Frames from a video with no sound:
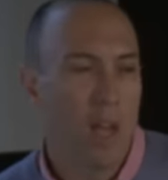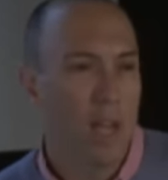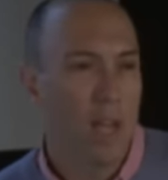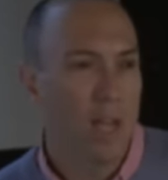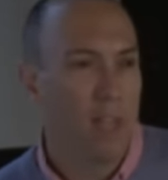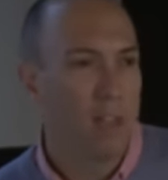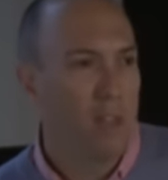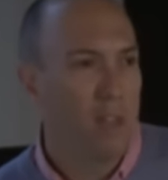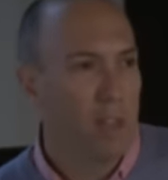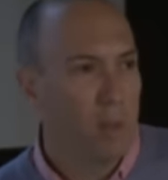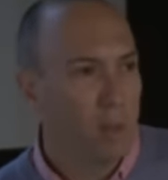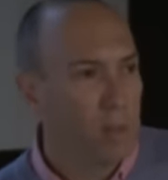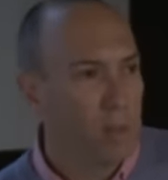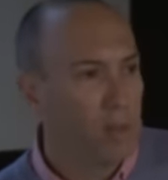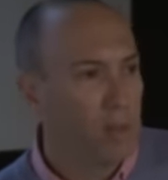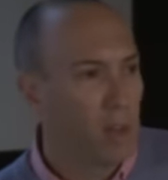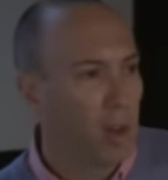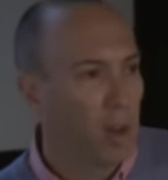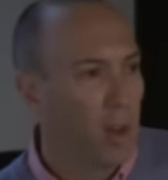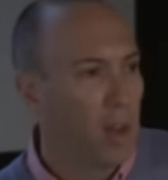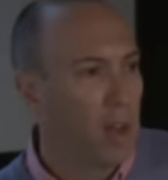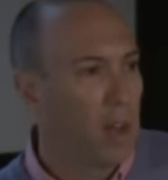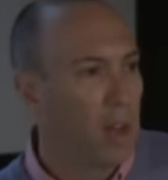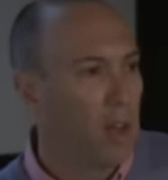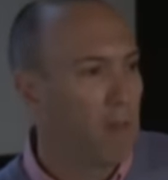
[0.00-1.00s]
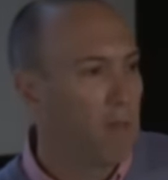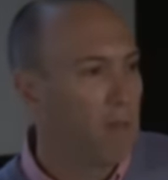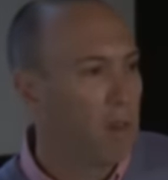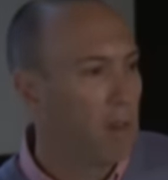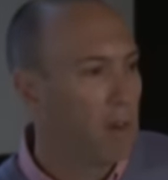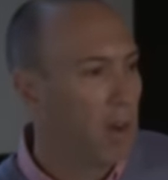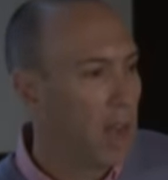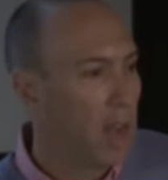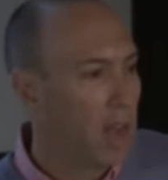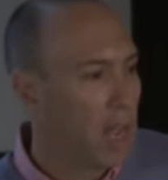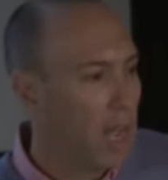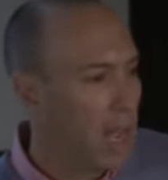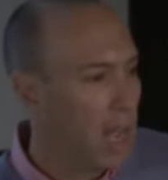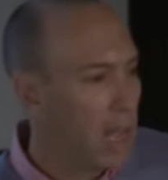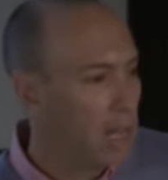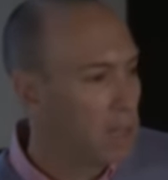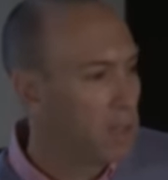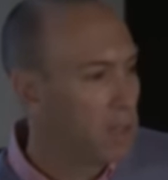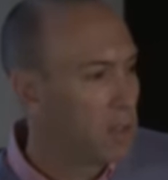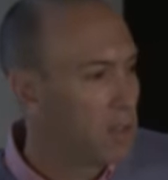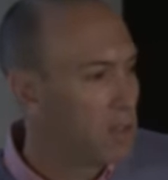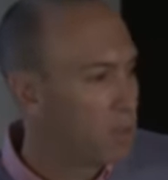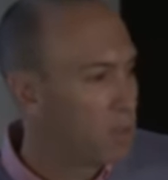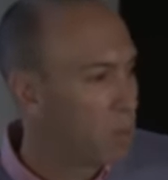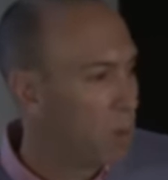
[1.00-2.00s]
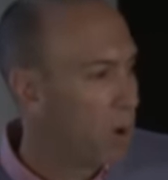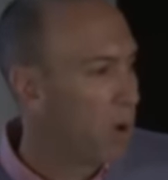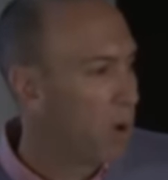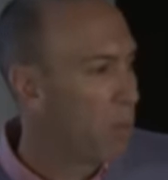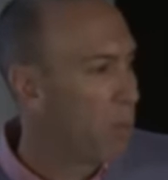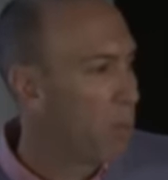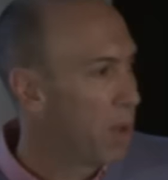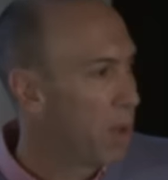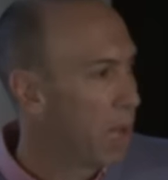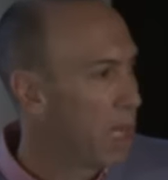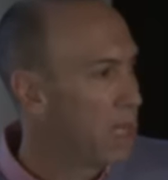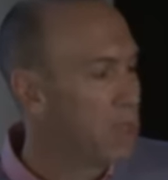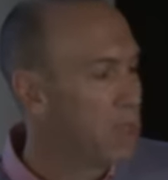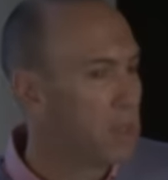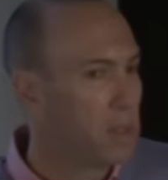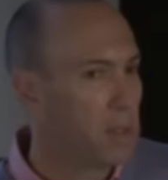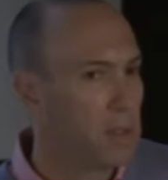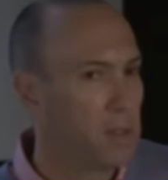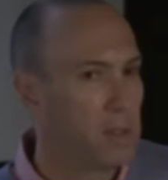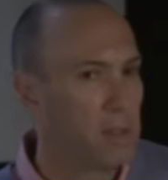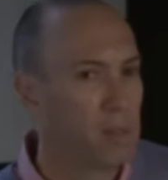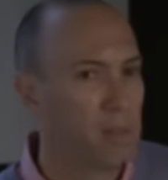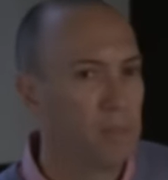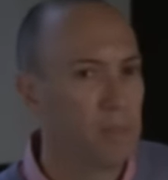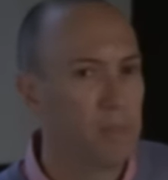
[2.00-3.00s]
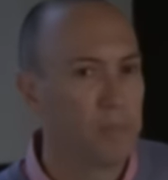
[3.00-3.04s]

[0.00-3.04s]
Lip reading: and DIMS hide in very hard to spot places.